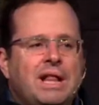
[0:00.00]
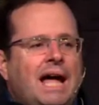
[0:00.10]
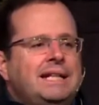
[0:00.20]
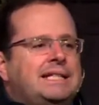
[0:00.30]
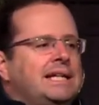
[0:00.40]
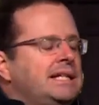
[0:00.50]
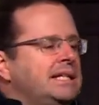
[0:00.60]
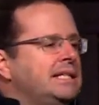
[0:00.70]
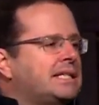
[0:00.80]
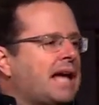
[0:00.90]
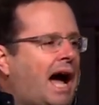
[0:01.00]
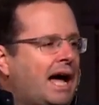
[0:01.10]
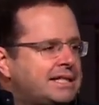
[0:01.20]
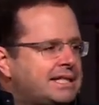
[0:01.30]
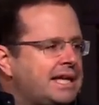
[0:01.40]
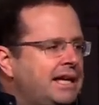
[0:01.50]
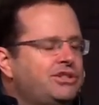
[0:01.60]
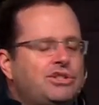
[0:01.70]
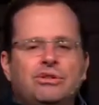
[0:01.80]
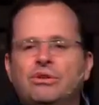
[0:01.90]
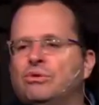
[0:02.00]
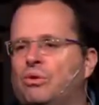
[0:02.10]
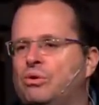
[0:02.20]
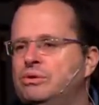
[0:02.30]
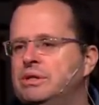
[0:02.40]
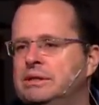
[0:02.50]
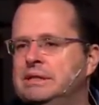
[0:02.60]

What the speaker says: I did is I said to the Lord,